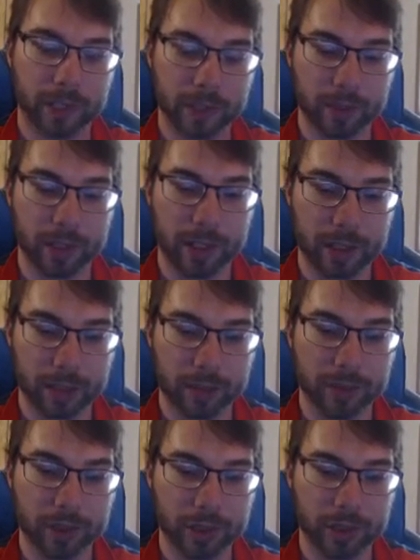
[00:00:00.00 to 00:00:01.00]
Get rid of the Dark
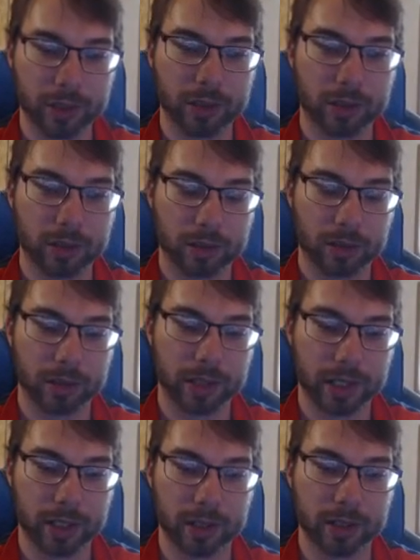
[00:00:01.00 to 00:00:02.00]
Magician?
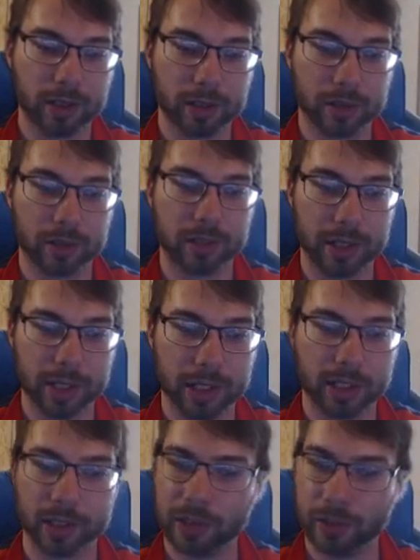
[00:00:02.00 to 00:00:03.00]
Is he
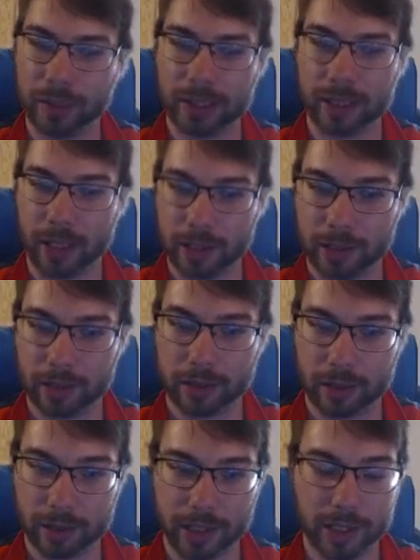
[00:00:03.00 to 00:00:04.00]
gonna suicide?
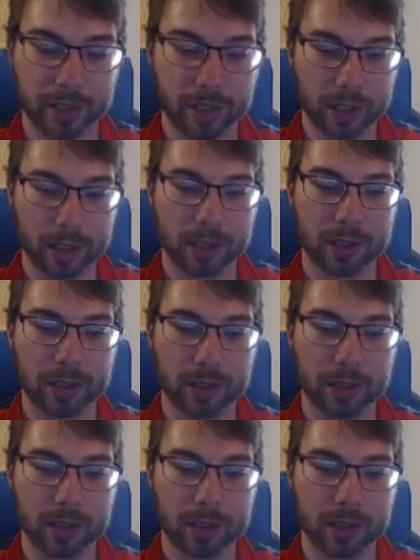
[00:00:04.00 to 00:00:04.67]
He is not.